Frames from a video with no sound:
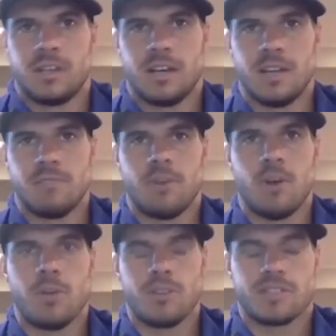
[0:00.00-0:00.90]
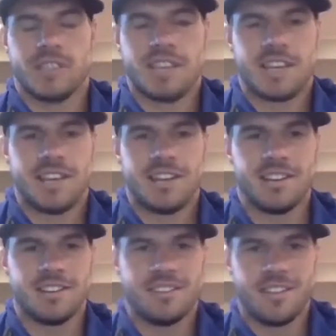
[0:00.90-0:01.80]
I'm um, hoping to sneak in
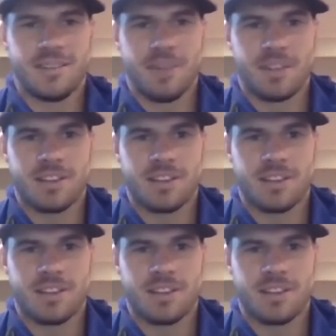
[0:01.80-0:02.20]
and, and make that